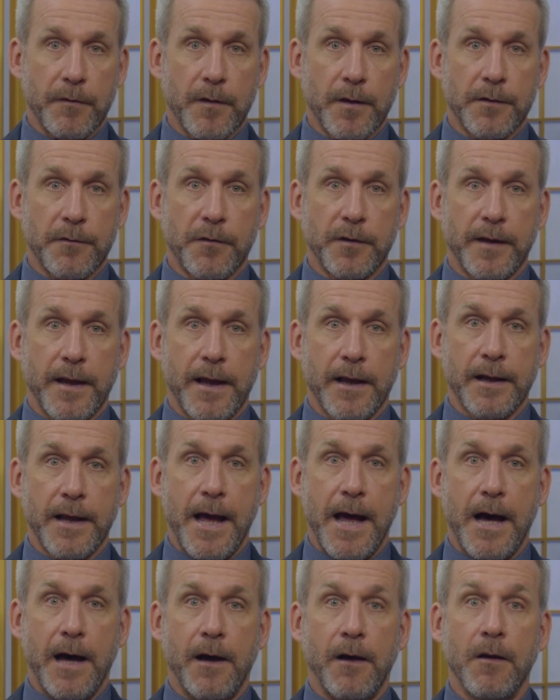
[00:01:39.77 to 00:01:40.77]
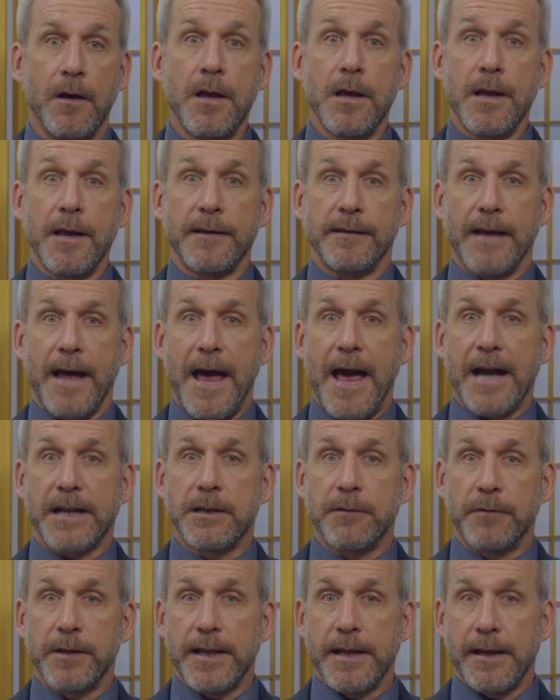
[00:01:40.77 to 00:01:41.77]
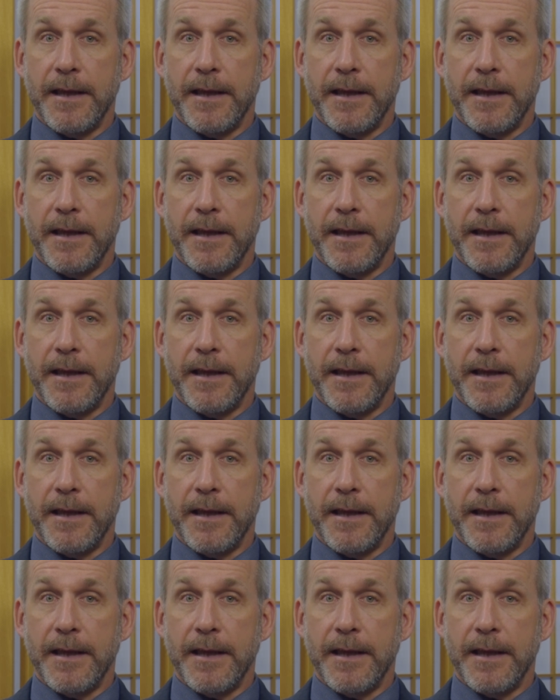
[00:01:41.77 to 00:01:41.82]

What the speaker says: us understand how to actively